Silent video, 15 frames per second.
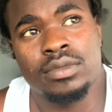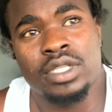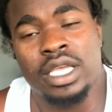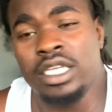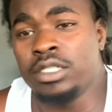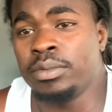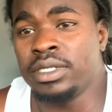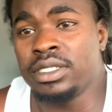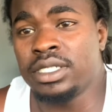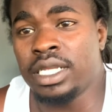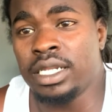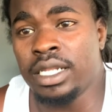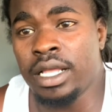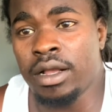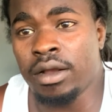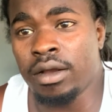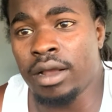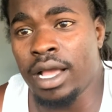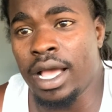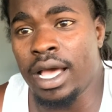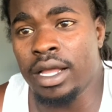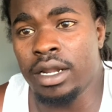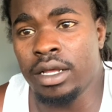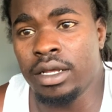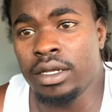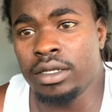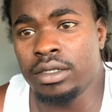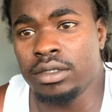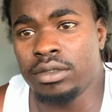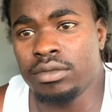he's been sitting there at
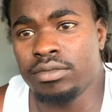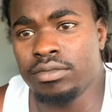a